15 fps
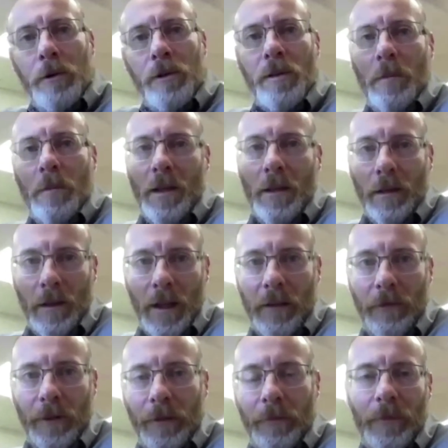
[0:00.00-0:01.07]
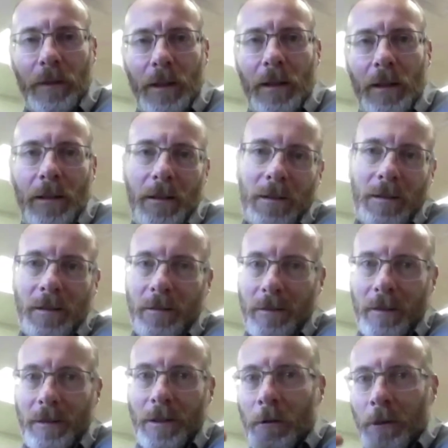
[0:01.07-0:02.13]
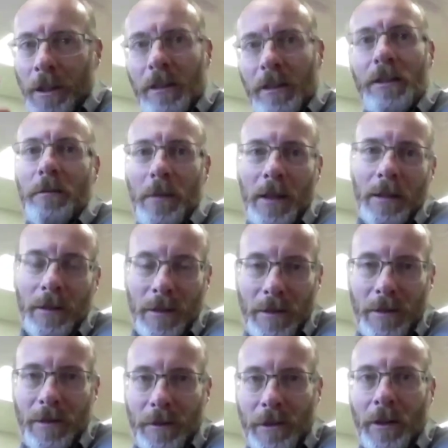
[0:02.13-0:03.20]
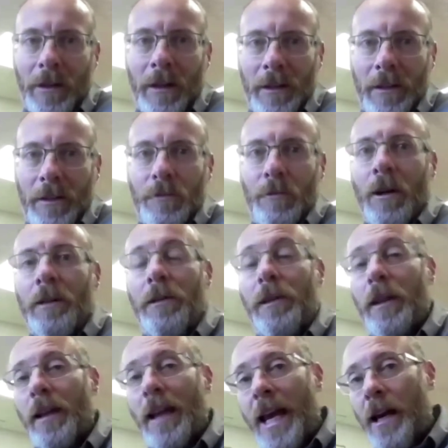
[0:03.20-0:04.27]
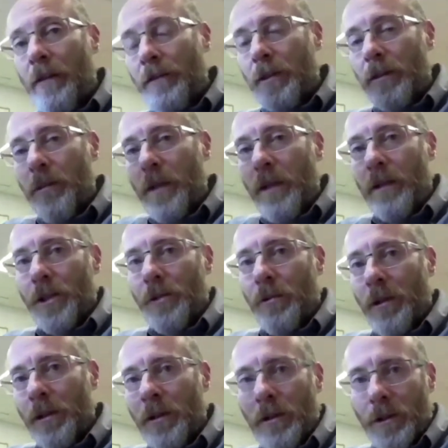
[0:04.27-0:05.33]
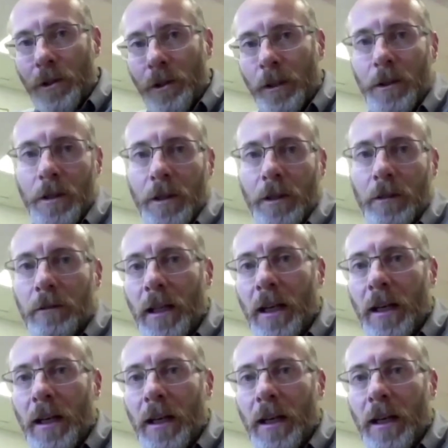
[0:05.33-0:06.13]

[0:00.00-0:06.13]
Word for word: post meal level. So going into meals, your target is one thing. After meals, we know the sugar is going to